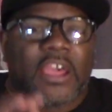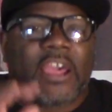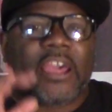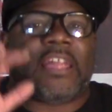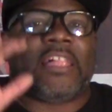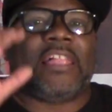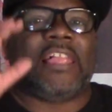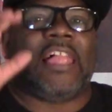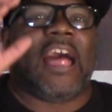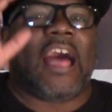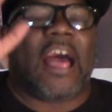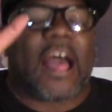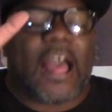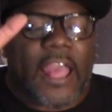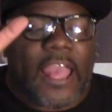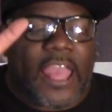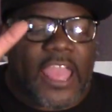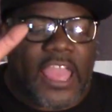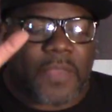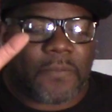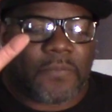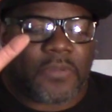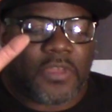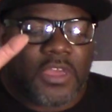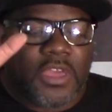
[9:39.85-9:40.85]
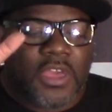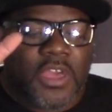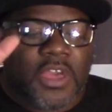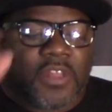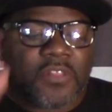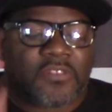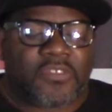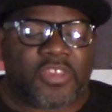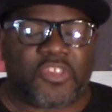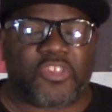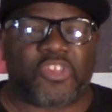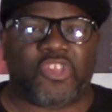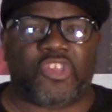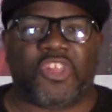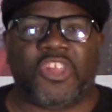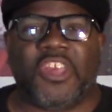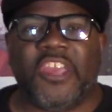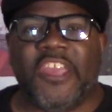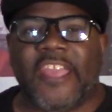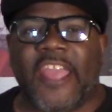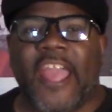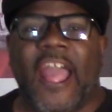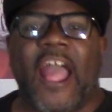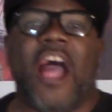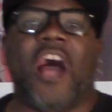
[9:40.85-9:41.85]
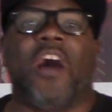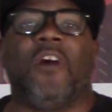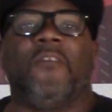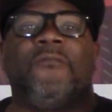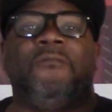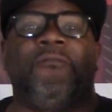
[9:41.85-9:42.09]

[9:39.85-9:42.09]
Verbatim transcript: Climb to see how